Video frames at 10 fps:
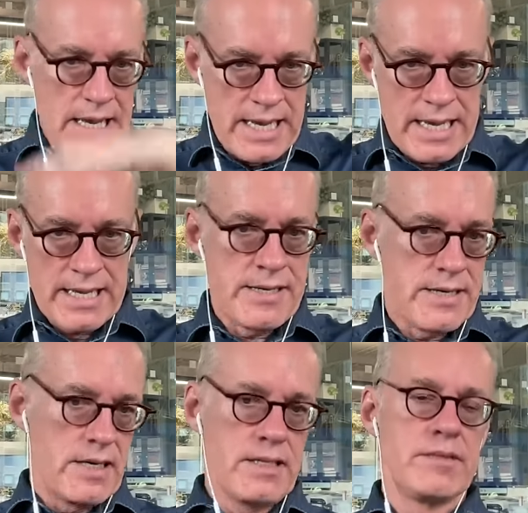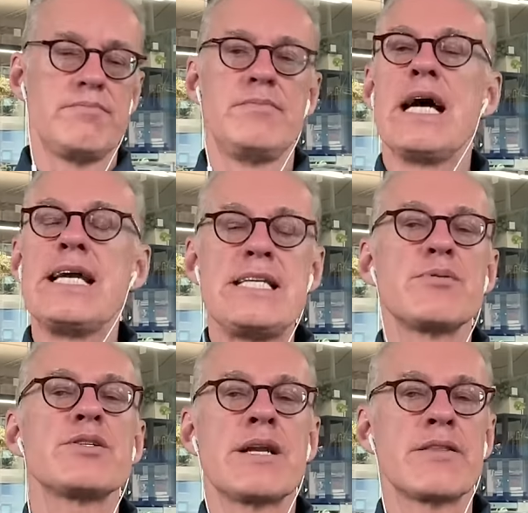and all
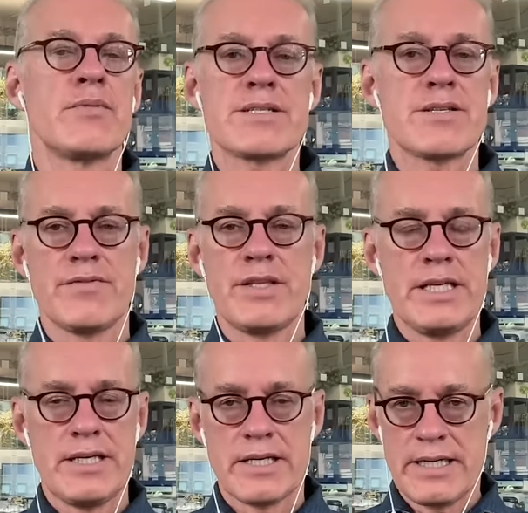90% of the rest of the uh,